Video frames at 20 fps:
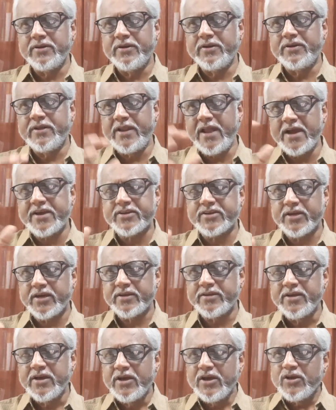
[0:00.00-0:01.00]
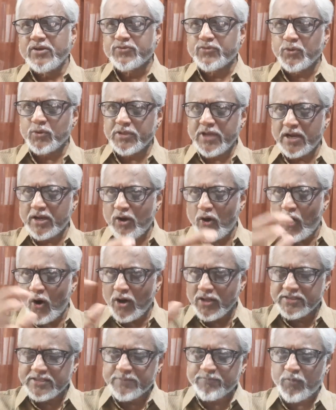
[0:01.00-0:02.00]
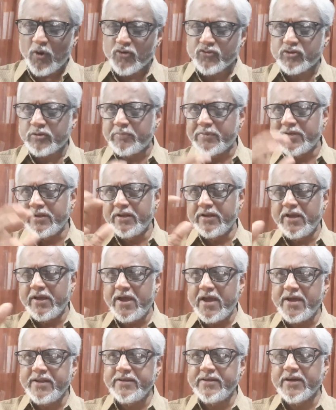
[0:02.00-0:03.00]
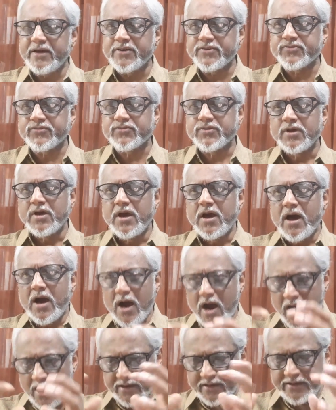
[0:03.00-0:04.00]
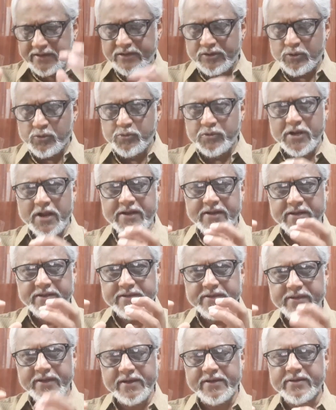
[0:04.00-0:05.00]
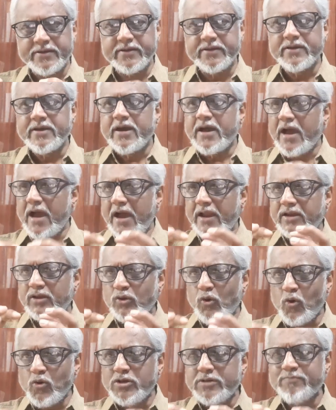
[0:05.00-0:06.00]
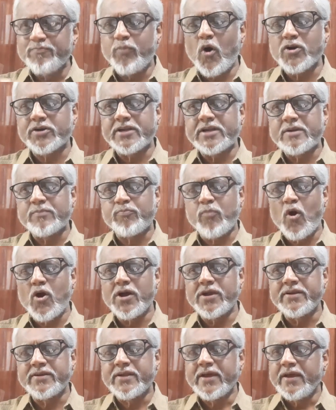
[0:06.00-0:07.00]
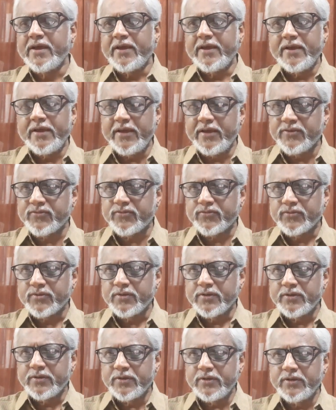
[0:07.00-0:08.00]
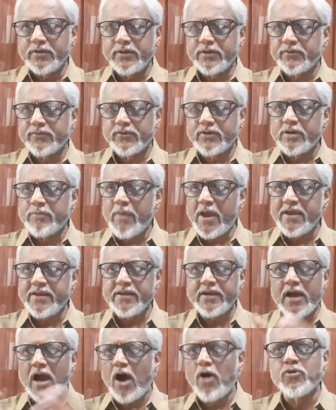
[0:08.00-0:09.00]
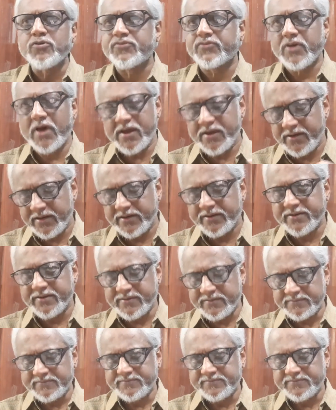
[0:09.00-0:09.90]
direction so that all the possible areas are included in it and no important point is remaining outside it.